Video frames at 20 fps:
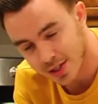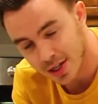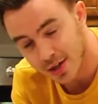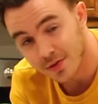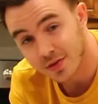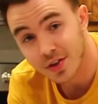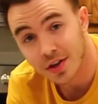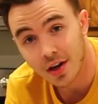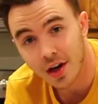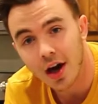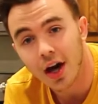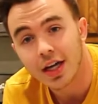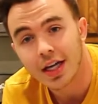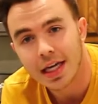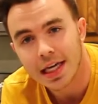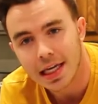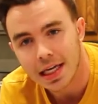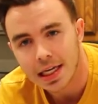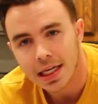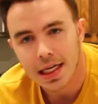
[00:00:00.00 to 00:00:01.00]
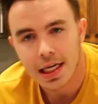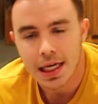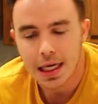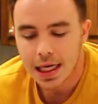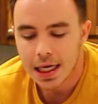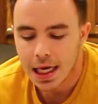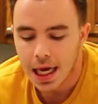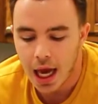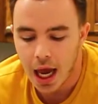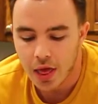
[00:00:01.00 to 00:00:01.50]
left again,
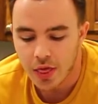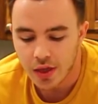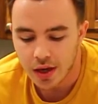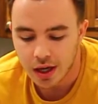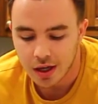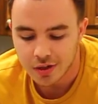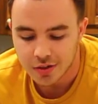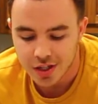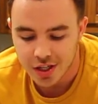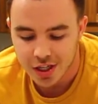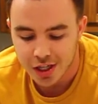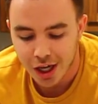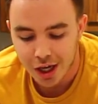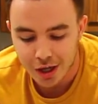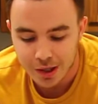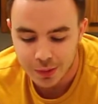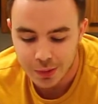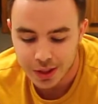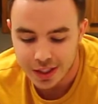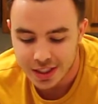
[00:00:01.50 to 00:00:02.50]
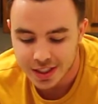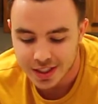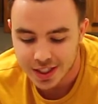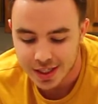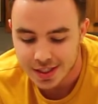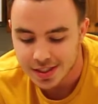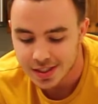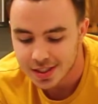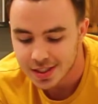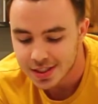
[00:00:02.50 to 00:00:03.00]
and then I'll take it out and we can
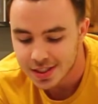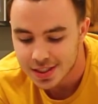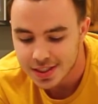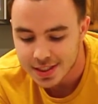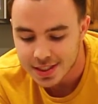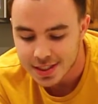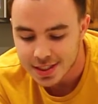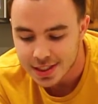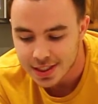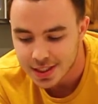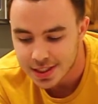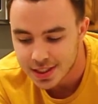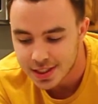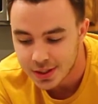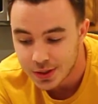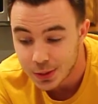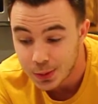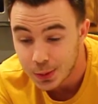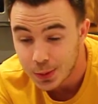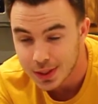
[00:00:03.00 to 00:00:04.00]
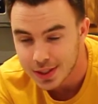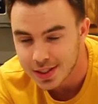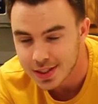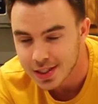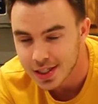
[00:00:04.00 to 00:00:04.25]
test it and see what it's